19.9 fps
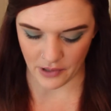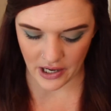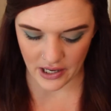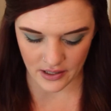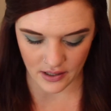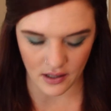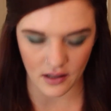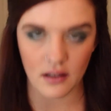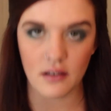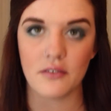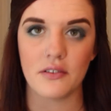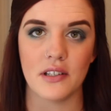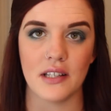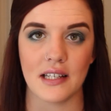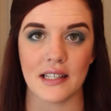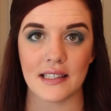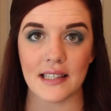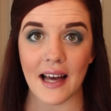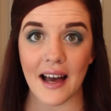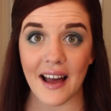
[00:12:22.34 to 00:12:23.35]
spray it all over
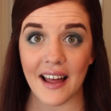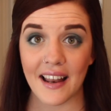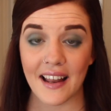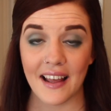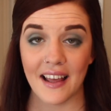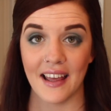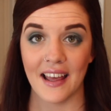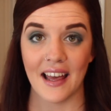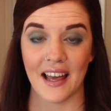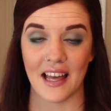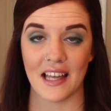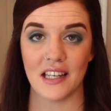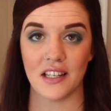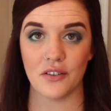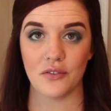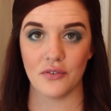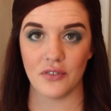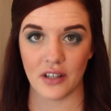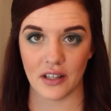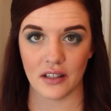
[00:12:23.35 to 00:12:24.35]
like that, and
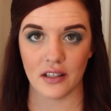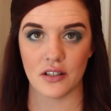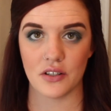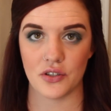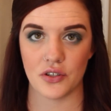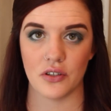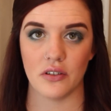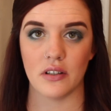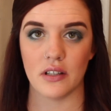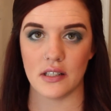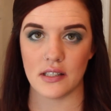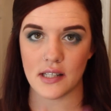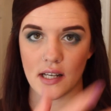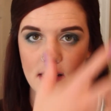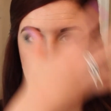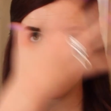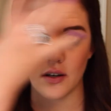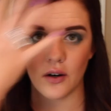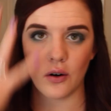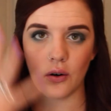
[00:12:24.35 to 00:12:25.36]
it really and truly
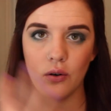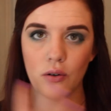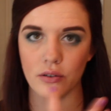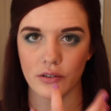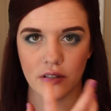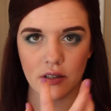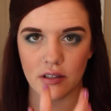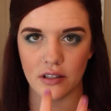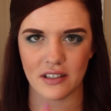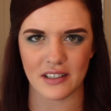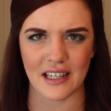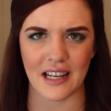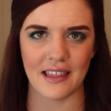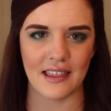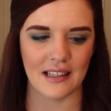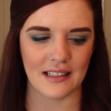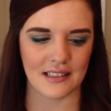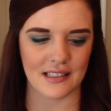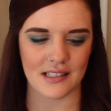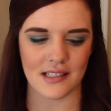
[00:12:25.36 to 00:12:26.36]
does hold the look. I
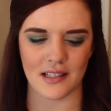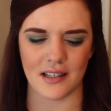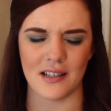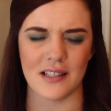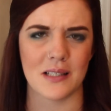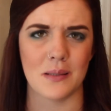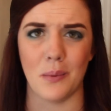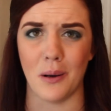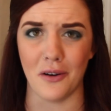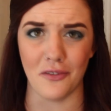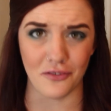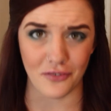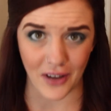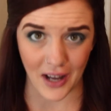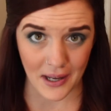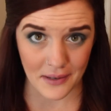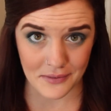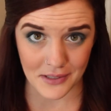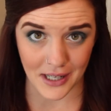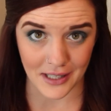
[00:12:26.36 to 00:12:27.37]
think this costs about
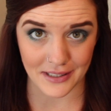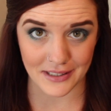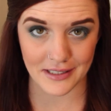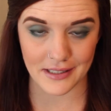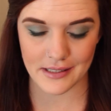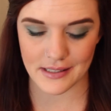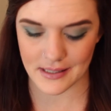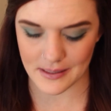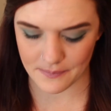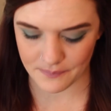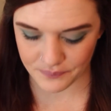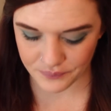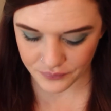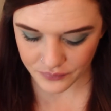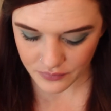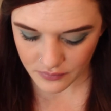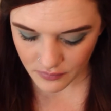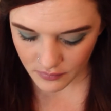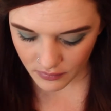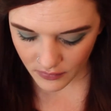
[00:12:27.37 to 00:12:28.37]
$5.
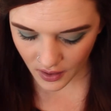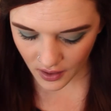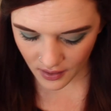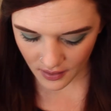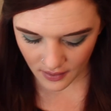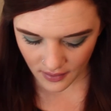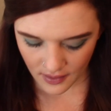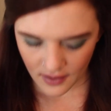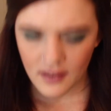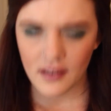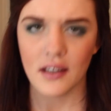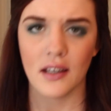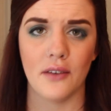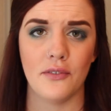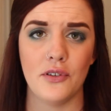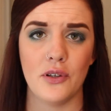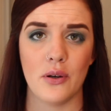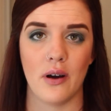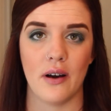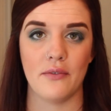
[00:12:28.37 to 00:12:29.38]

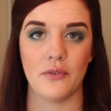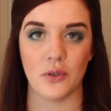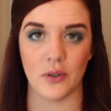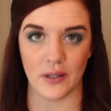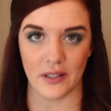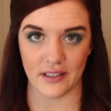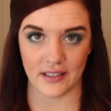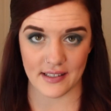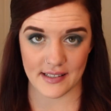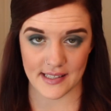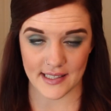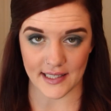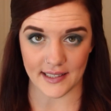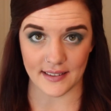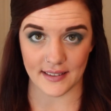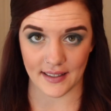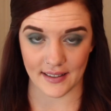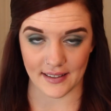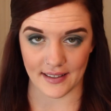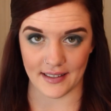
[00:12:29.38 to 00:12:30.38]
If you have oily
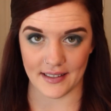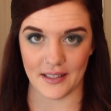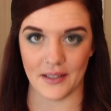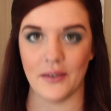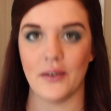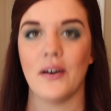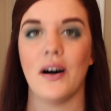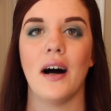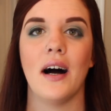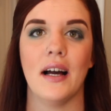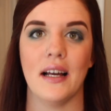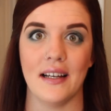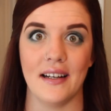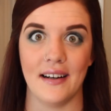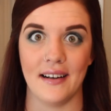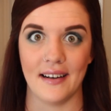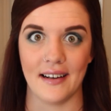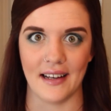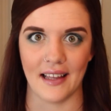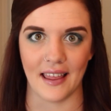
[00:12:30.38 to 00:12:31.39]
skin like I do, I
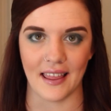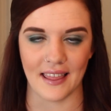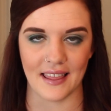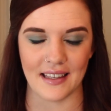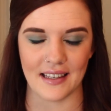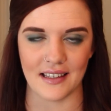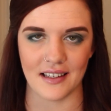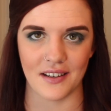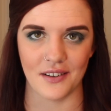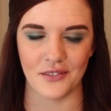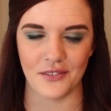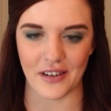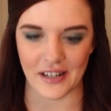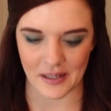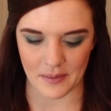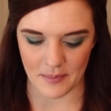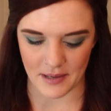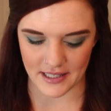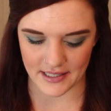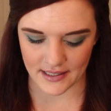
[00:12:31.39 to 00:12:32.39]
highly
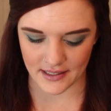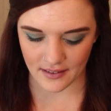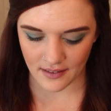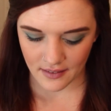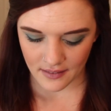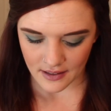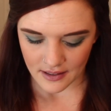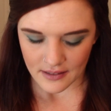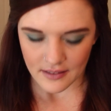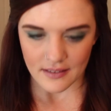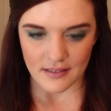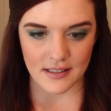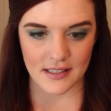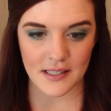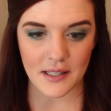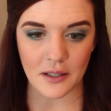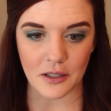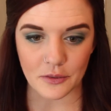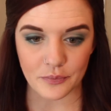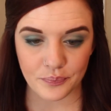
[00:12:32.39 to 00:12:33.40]
recommend it.
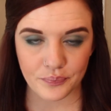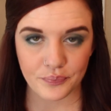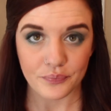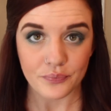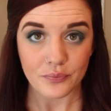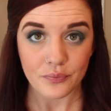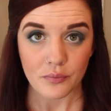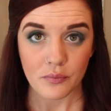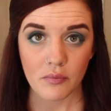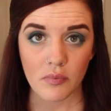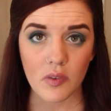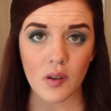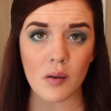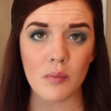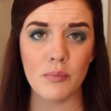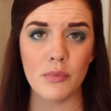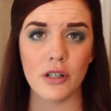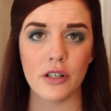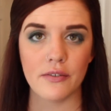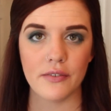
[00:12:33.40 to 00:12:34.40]
So
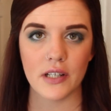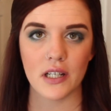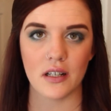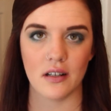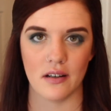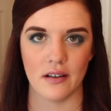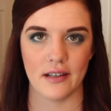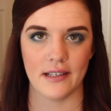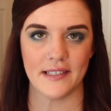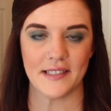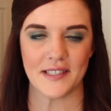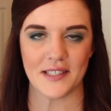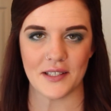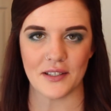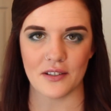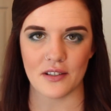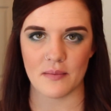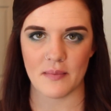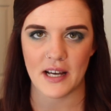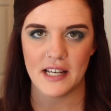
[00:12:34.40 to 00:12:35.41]
moving on
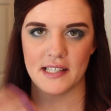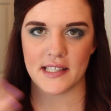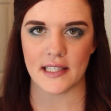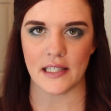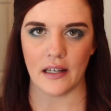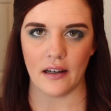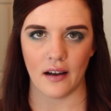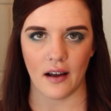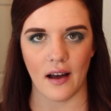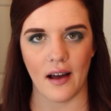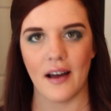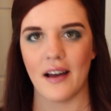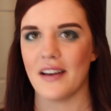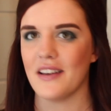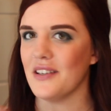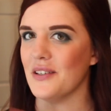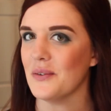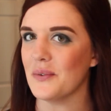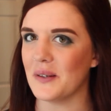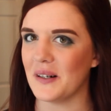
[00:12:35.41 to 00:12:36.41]
to the mascara,
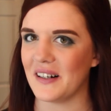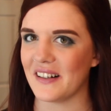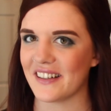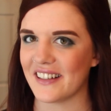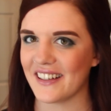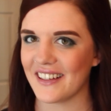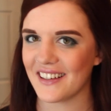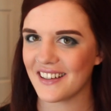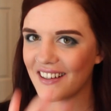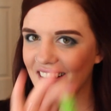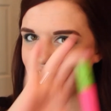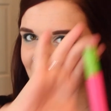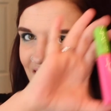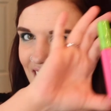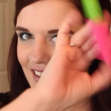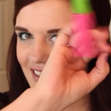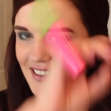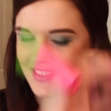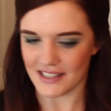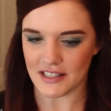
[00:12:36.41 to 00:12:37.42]
you all can
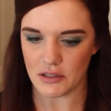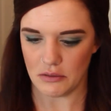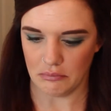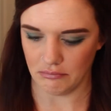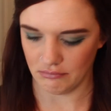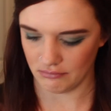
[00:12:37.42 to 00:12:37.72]
guess.